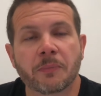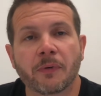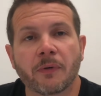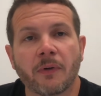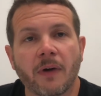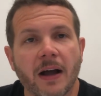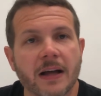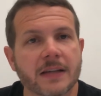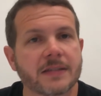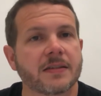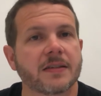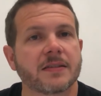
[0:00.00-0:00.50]

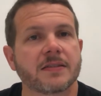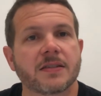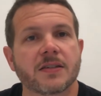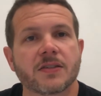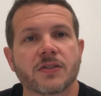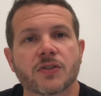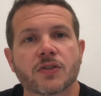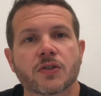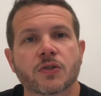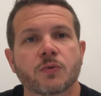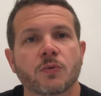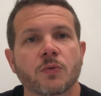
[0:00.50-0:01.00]

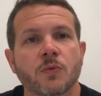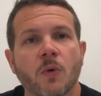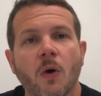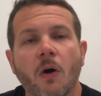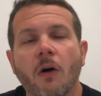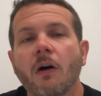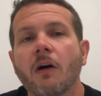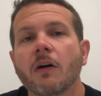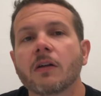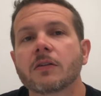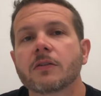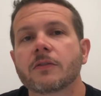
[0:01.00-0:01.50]
processes through
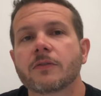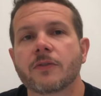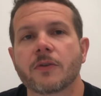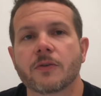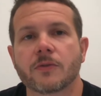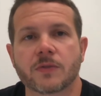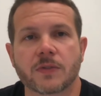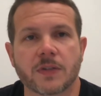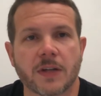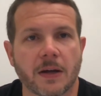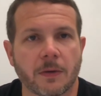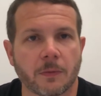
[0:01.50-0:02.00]
all of
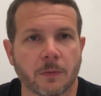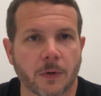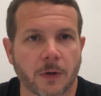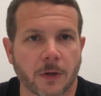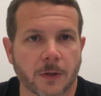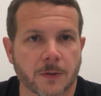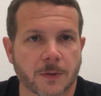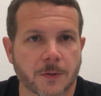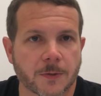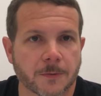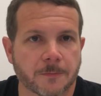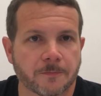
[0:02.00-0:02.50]
those
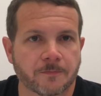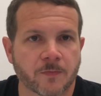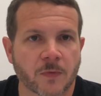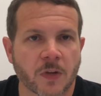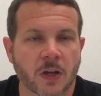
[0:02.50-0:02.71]
networks.